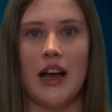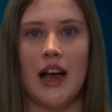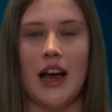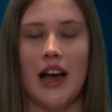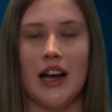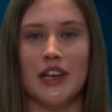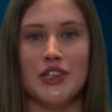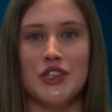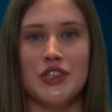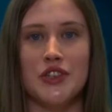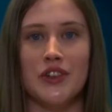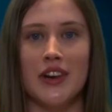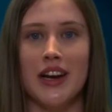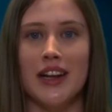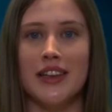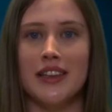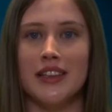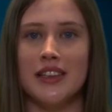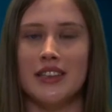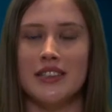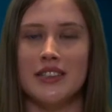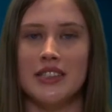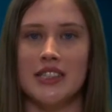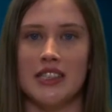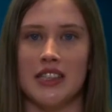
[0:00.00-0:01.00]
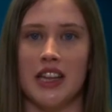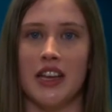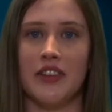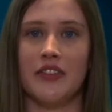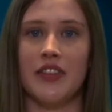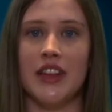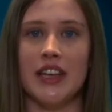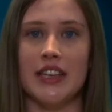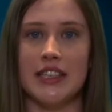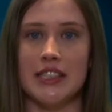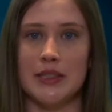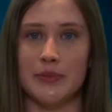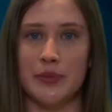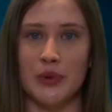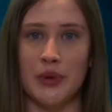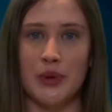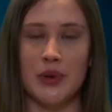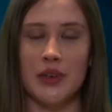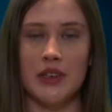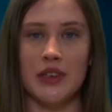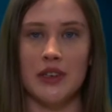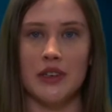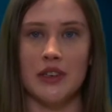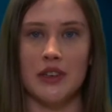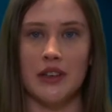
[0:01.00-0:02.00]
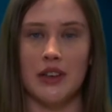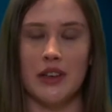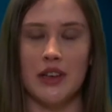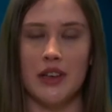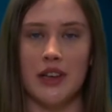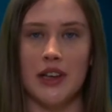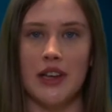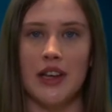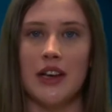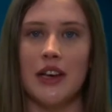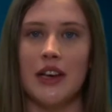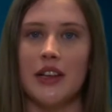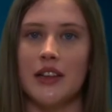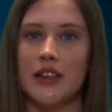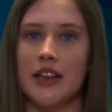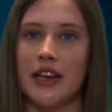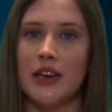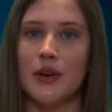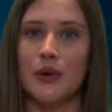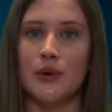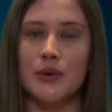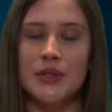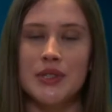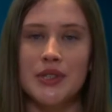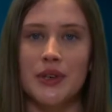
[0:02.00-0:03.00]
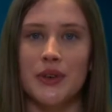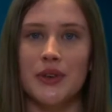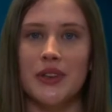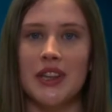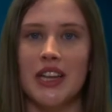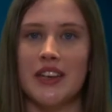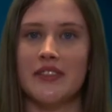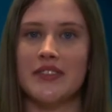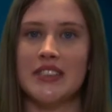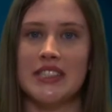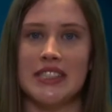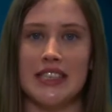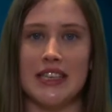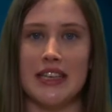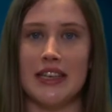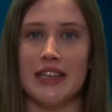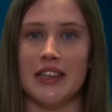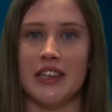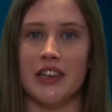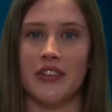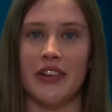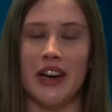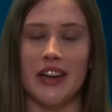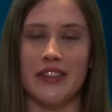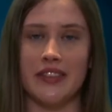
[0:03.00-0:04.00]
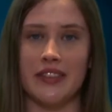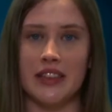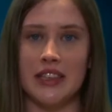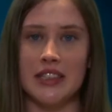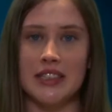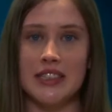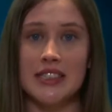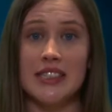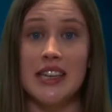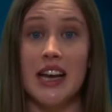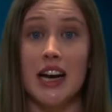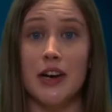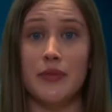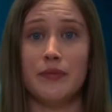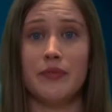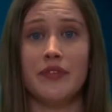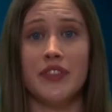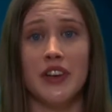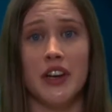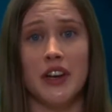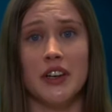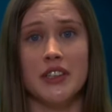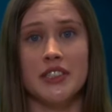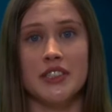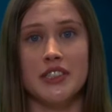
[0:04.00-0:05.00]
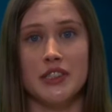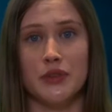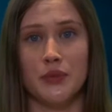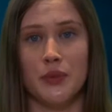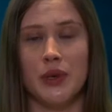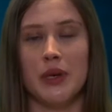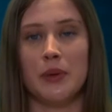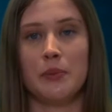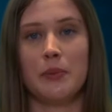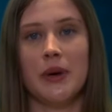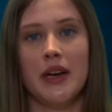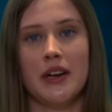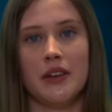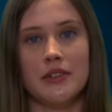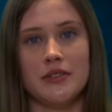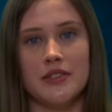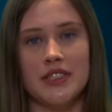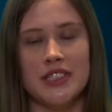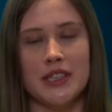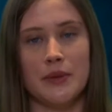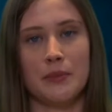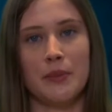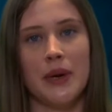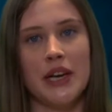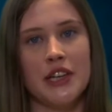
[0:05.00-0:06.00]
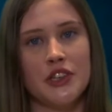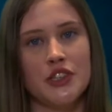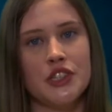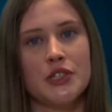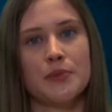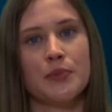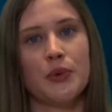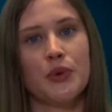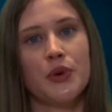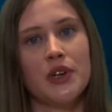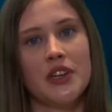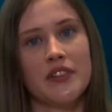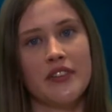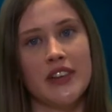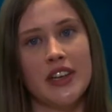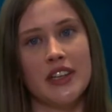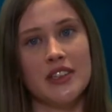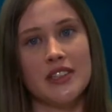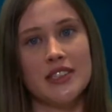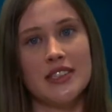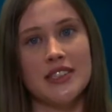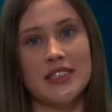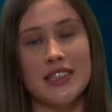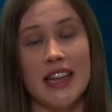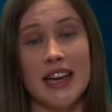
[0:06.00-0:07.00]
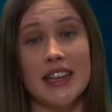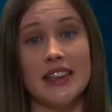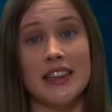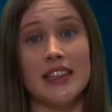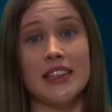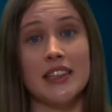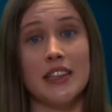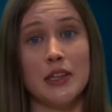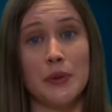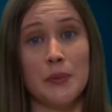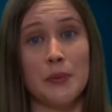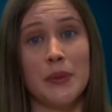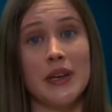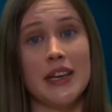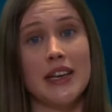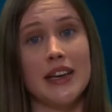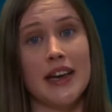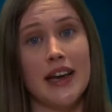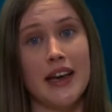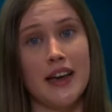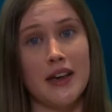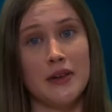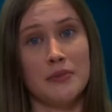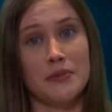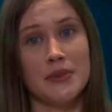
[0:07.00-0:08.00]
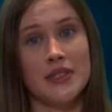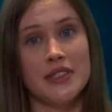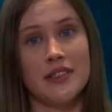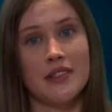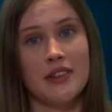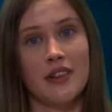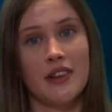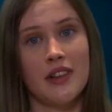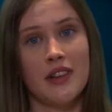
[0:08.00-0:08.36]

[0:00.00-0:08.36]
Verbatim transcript: Australians love their sport. They also love seeing their athletes come first and win medals at major sport events like the Olympic Games.